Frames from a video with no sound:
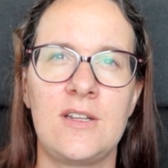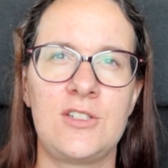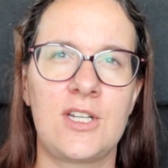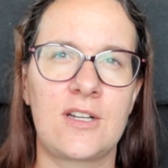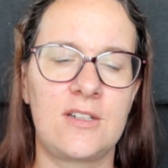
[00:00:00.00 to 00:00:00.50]

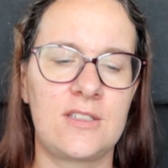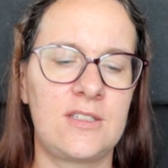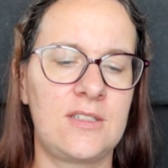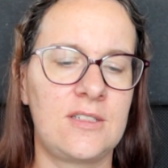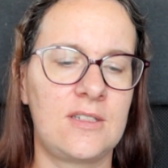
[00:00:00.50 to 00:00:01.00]
checkered
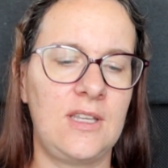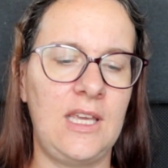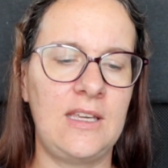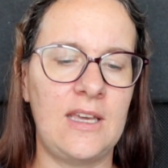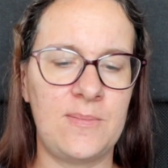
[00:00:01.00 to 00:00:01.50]

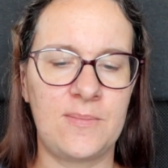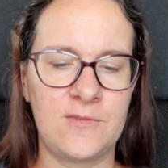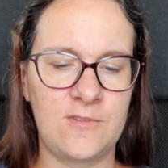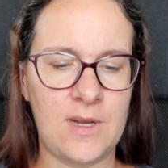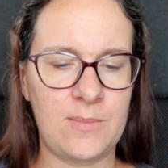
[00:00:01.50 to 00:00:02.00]
gingham
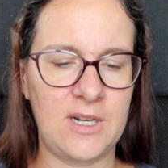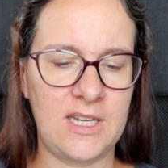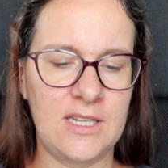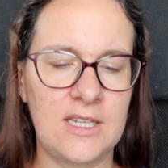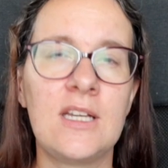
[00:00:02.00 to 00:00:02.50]

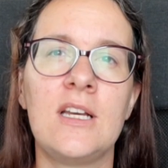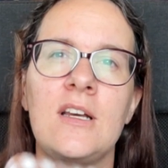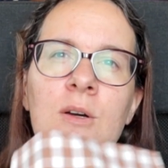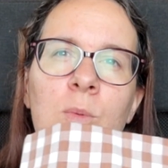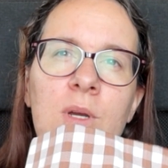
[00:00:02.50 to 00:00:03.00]
fabric,
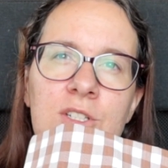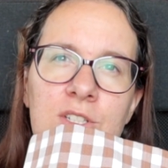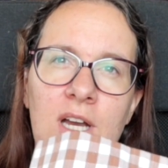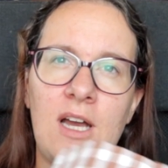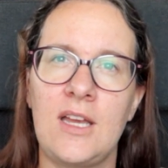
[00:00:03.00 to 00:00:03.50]
which
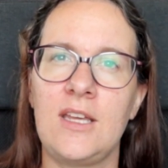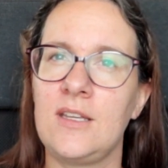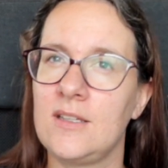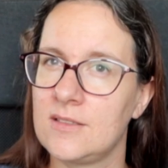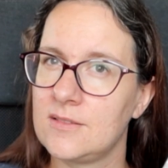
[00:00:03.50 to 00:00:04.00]
I